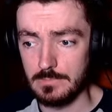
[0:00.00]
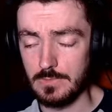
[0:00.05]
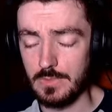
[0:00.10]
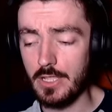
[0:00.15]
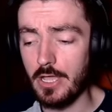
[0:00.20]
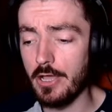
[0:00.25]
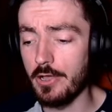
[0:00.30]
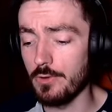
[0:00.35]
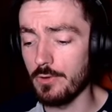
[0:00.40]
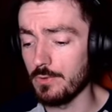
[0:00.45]

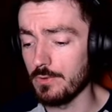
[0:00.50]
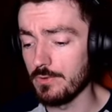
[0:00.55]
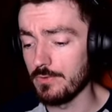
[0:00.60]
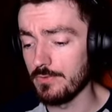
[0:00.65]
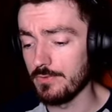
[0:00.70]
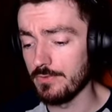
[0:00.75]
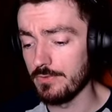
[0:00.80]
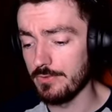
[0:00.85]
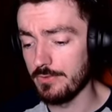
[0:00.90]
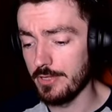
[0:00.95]
No.
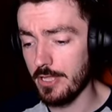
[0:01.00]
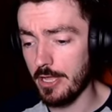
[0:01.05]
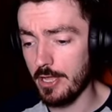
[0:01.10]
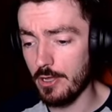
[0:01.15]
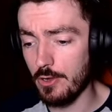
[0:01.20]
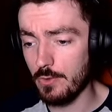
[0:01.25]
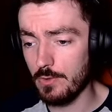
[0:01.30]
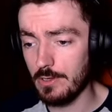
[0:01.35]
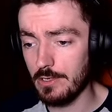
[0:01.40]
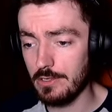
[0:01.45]

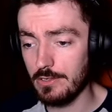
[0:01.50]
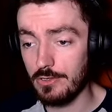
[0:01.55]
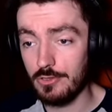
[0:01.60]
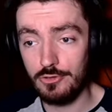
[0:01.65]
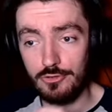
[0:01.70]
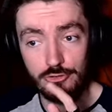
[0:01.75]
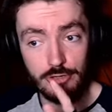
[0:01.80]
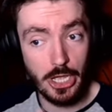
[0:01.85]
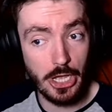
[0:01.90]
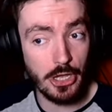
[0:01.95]
No.
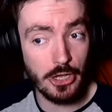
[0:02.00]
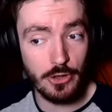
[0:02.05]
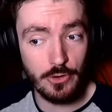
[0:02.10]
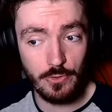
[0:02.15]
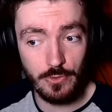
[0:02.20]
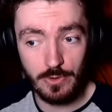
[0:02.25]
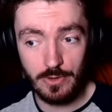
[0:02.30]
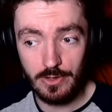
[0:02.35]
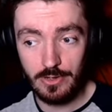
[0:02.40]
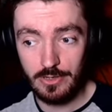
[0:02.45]

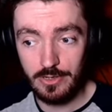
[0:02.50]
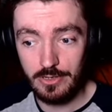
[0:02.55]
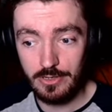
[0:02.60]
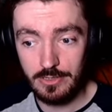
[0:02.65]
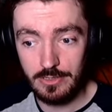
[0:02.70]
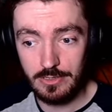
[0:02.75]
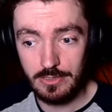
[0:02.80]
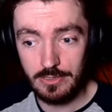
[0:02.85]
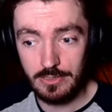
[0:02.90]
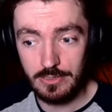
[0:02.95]
No.
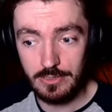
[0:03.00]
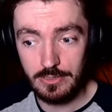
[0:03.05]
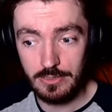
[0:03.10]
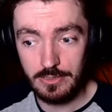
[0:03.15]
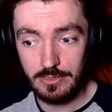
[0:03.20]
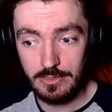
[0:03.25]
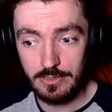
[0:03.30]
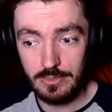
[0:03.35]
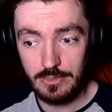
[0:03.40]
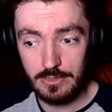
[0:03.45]
Please
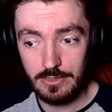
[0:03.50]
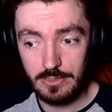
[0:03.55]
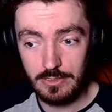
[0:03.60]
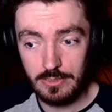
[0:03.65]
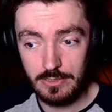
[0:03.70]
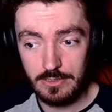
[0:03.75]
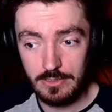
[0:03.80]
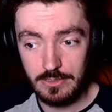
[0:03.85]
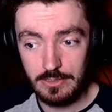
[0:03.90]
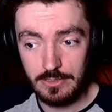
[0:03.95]

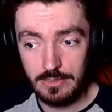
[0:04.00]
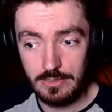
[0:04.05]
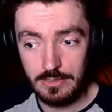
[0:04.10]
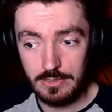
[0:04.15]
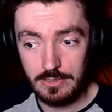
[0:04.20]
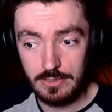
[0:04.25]
forgive me.